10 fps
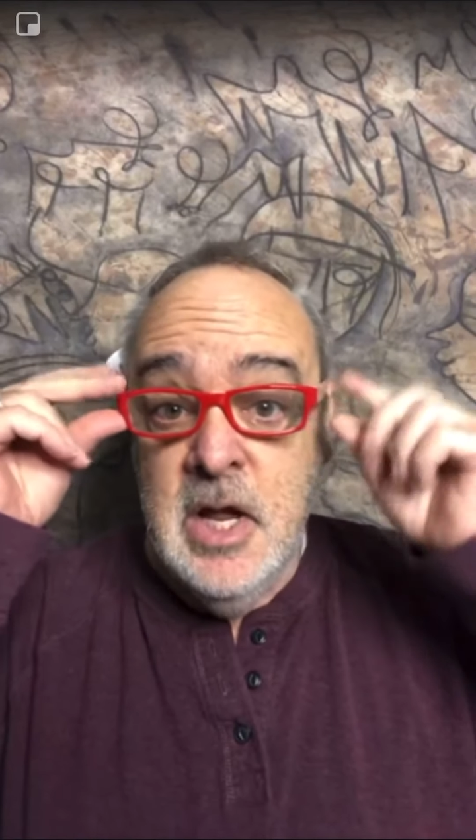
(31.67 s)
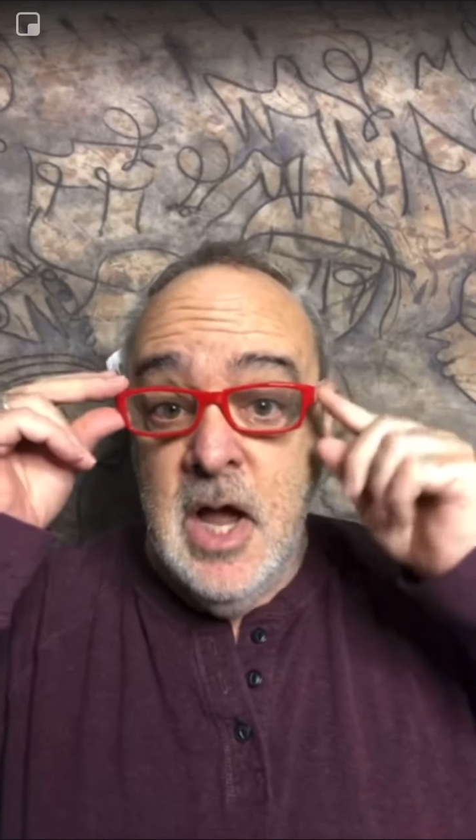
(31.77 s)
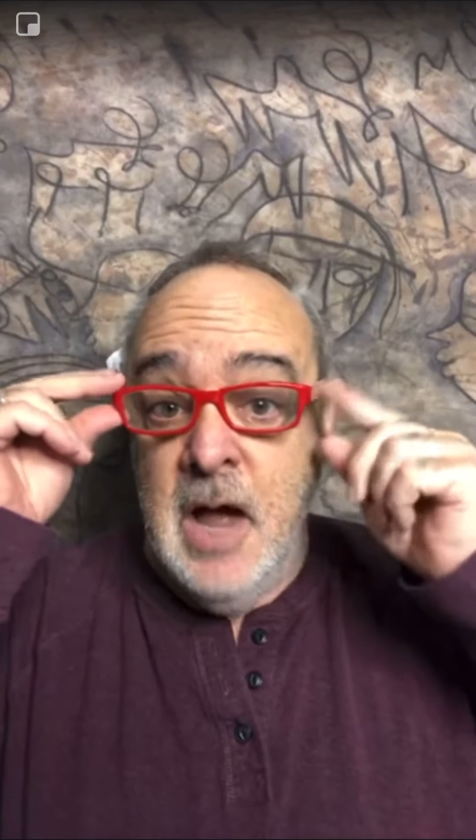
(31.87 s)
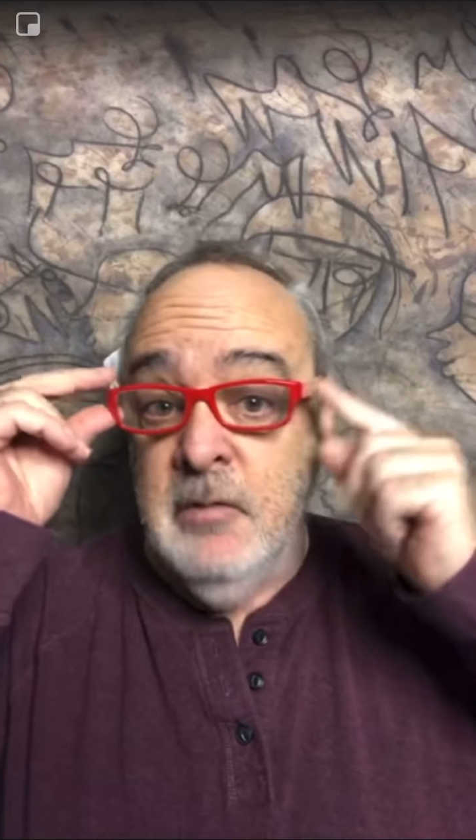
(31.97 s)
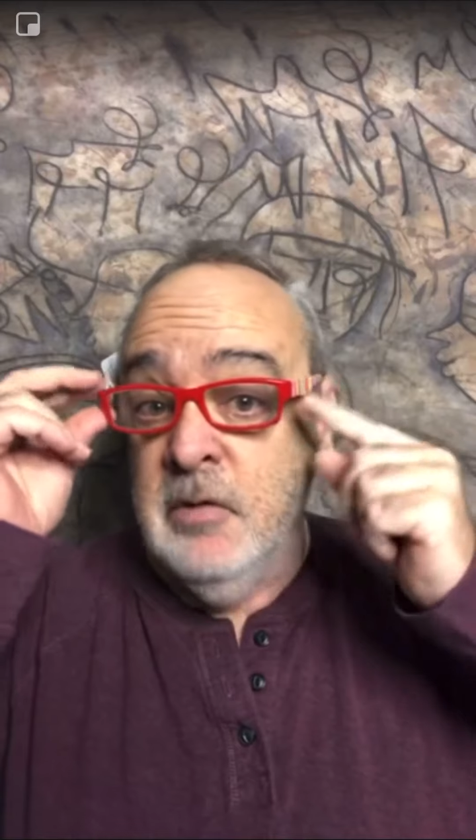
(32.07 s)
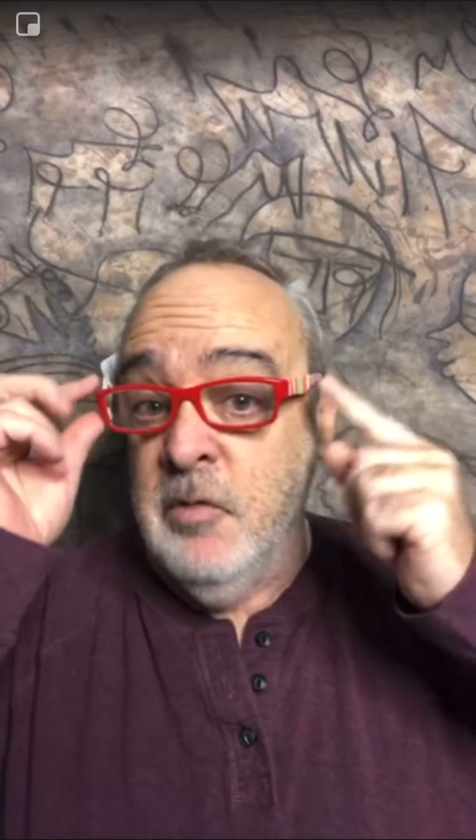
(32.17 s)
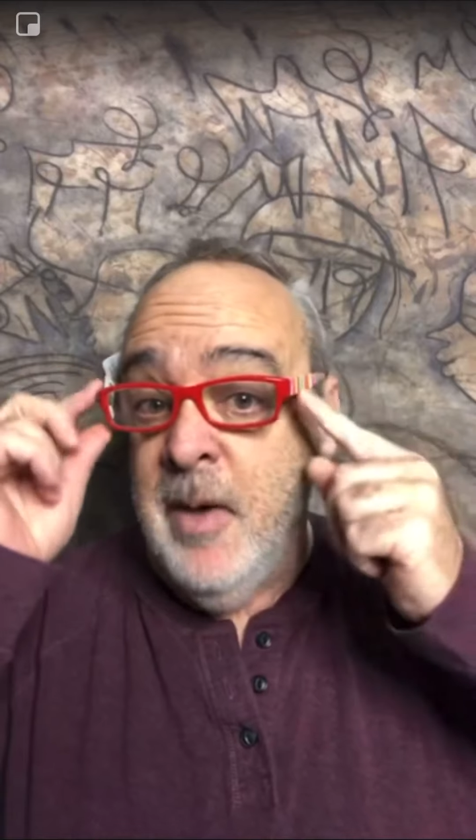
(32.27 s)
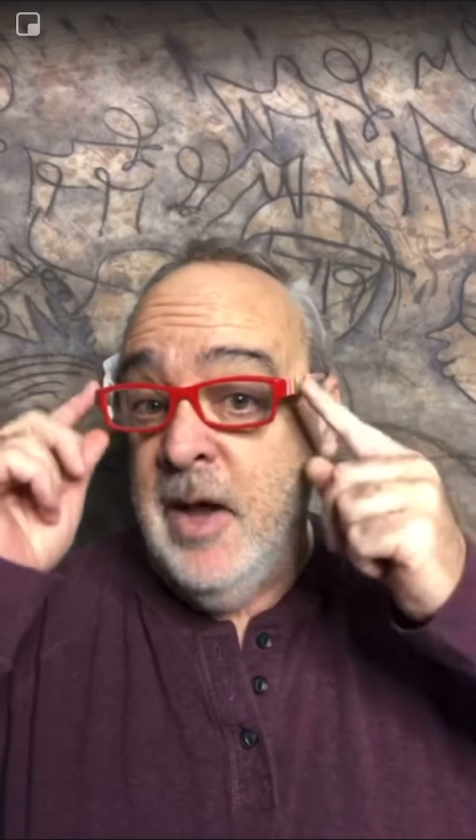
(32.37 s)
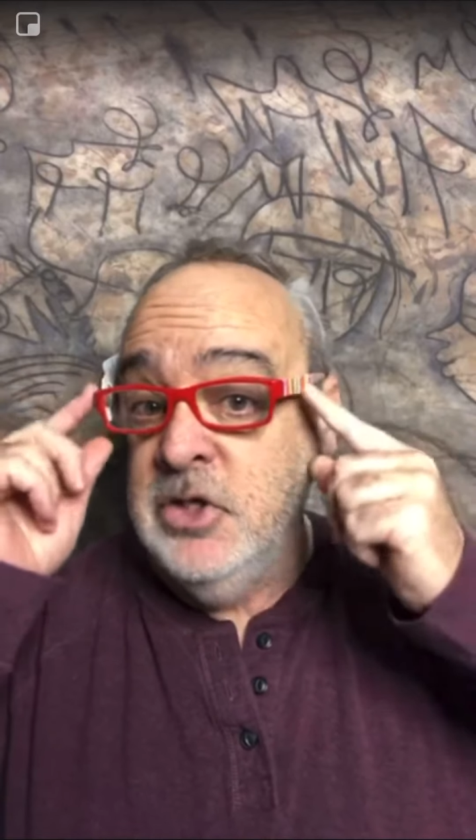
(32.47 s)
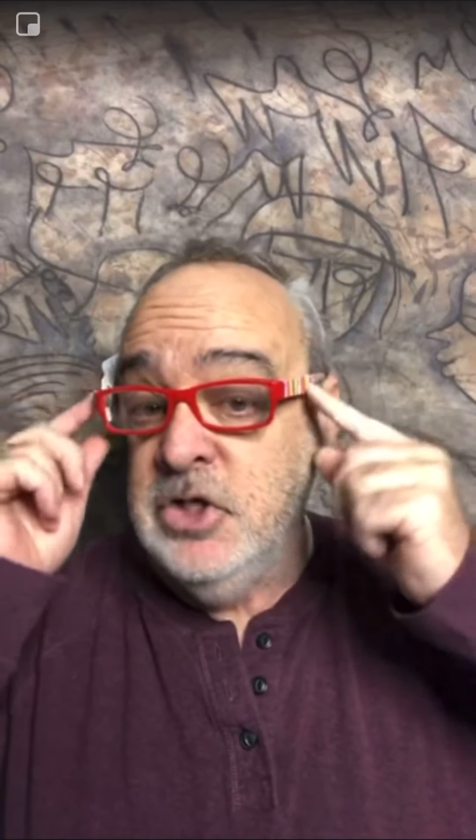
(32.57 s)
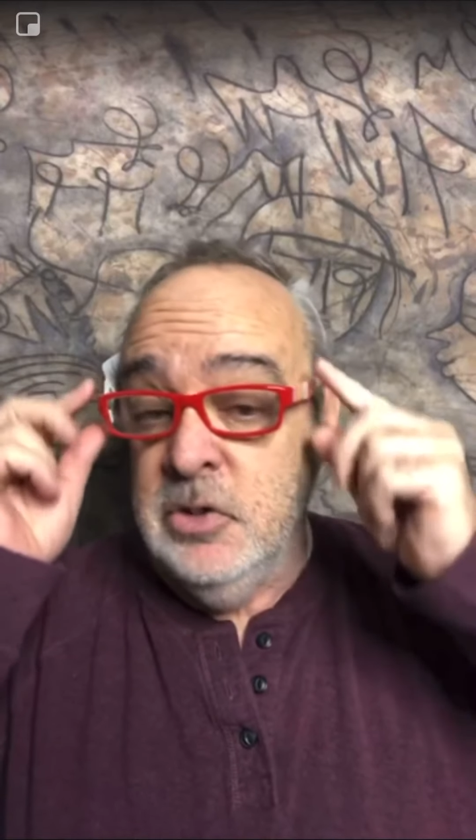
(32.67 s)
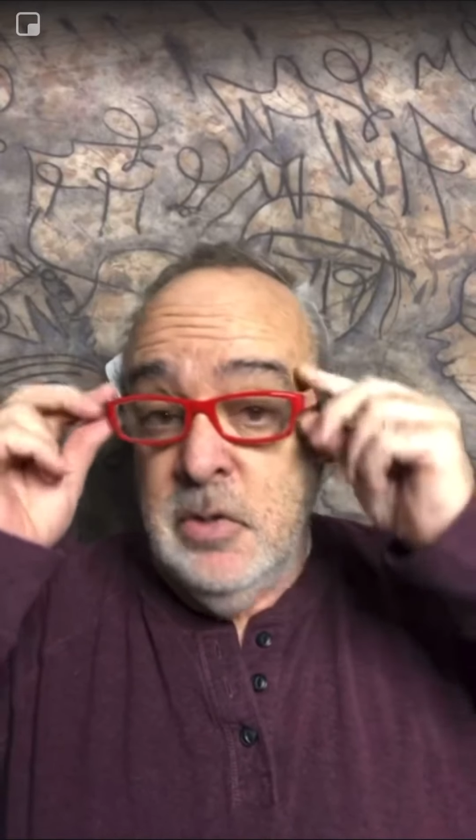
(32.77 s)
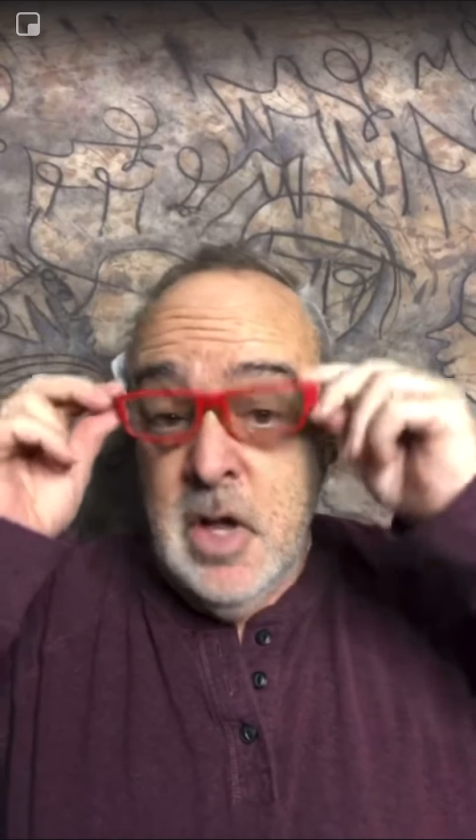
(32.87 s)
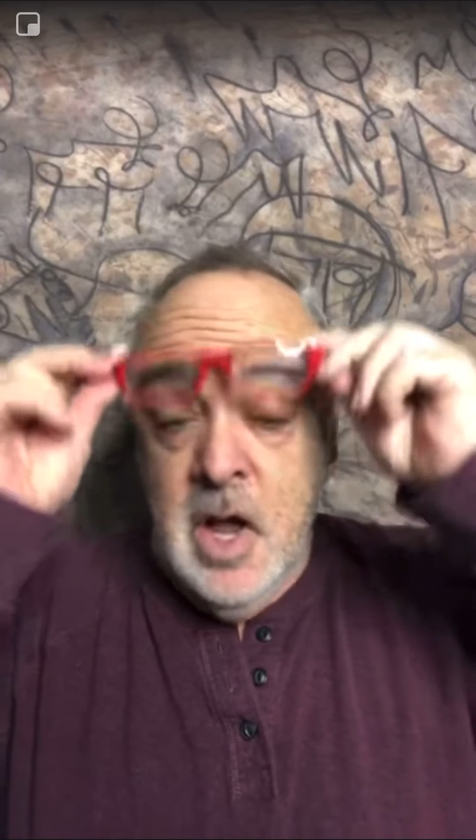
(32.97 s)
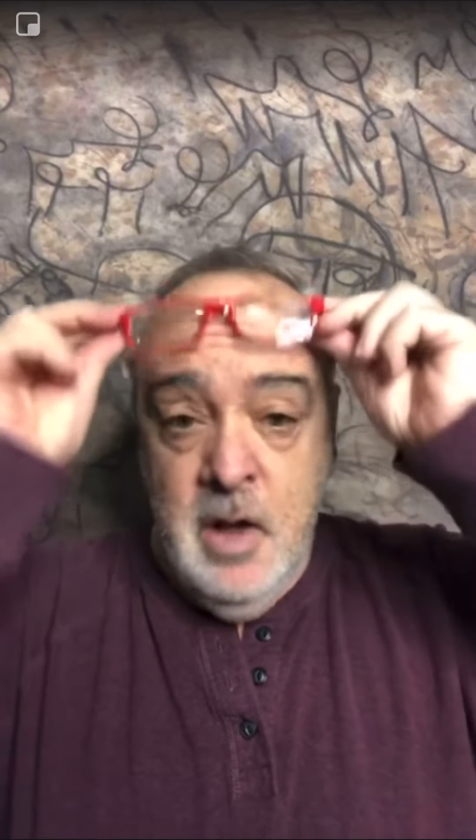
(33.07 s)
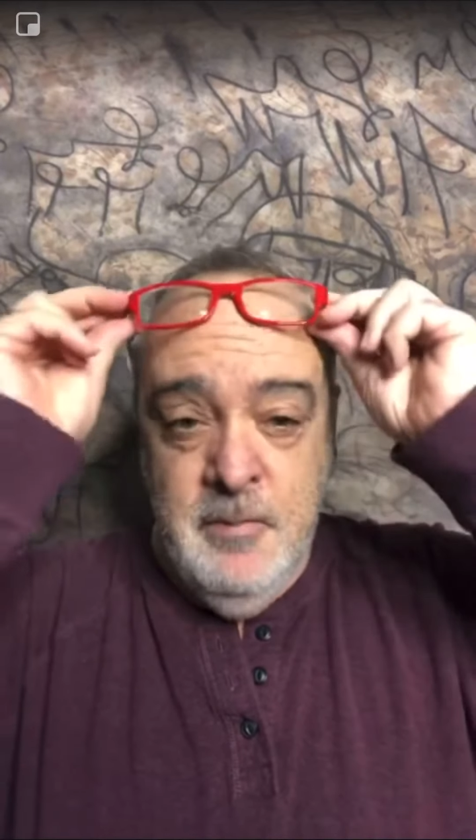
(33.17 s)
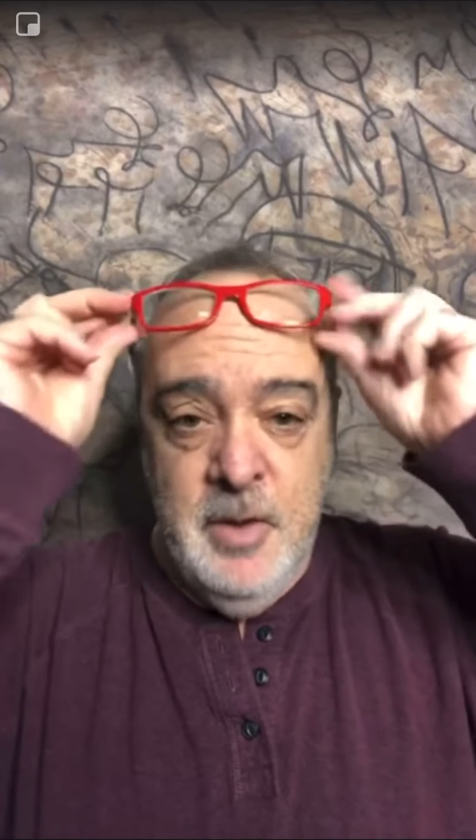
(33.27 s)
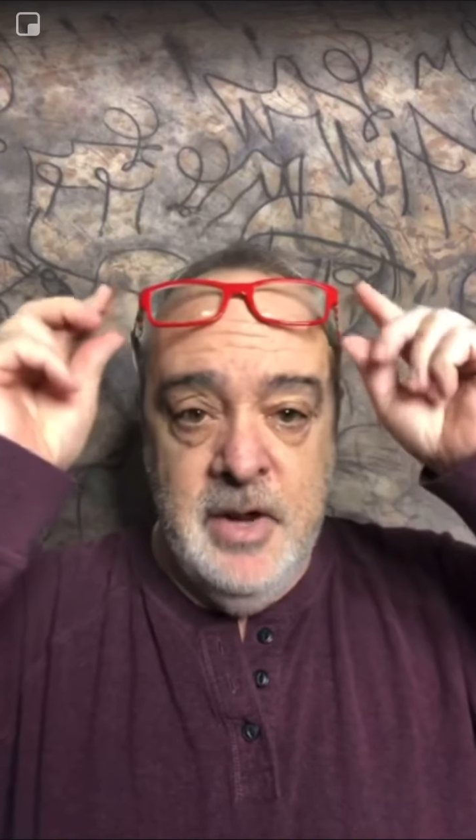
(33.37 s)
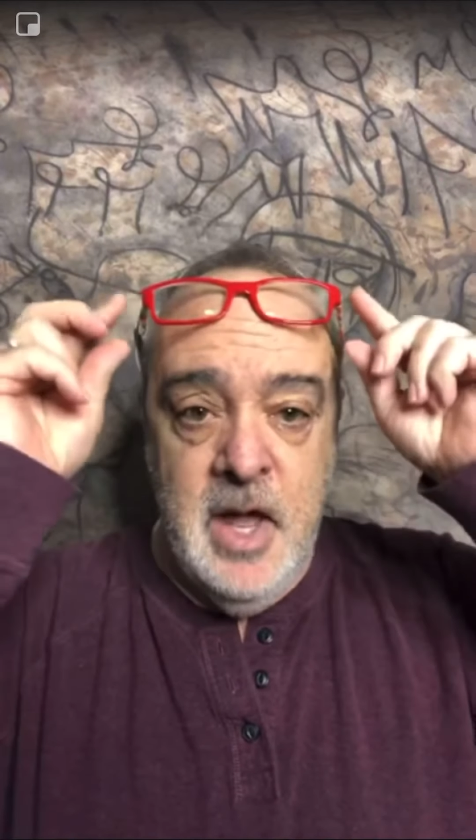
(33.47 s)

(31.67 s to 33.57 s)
I want to remind you that we